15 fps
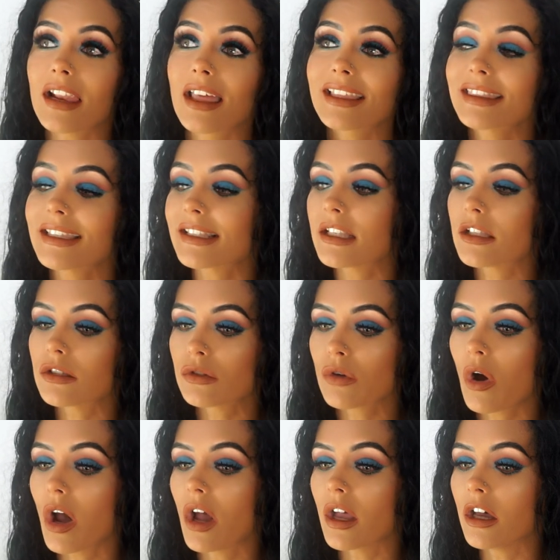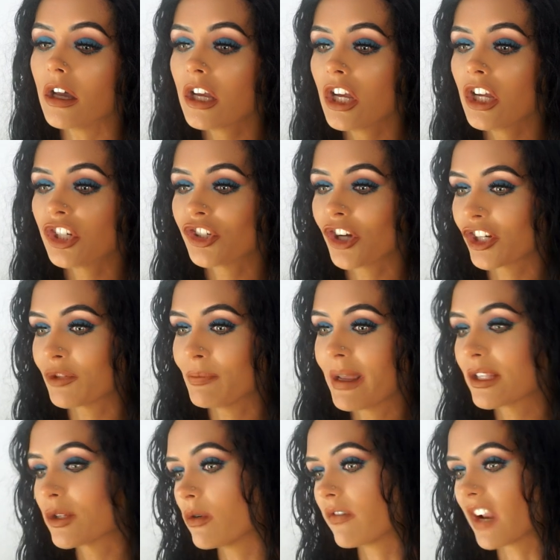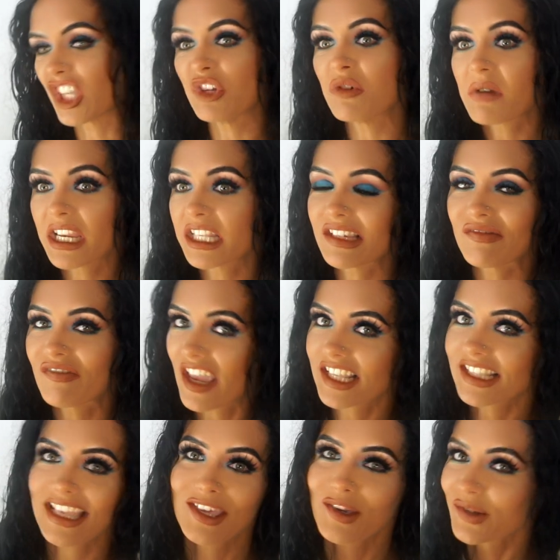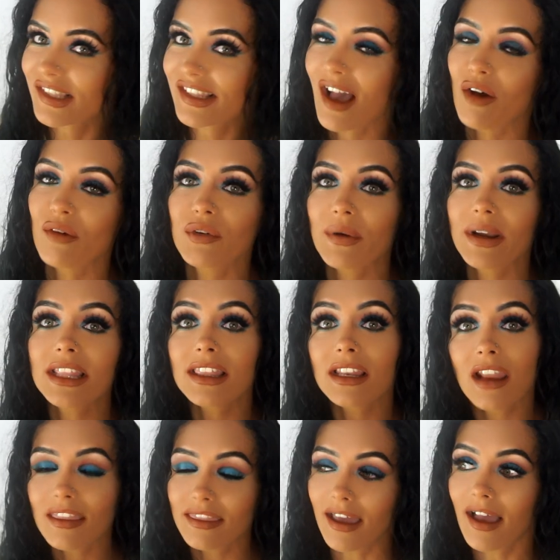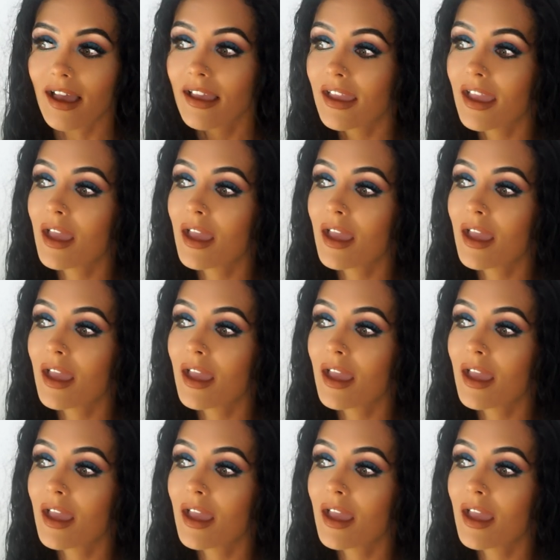Like, this is not a judgmental of like you need to fix it yourself or anything like that,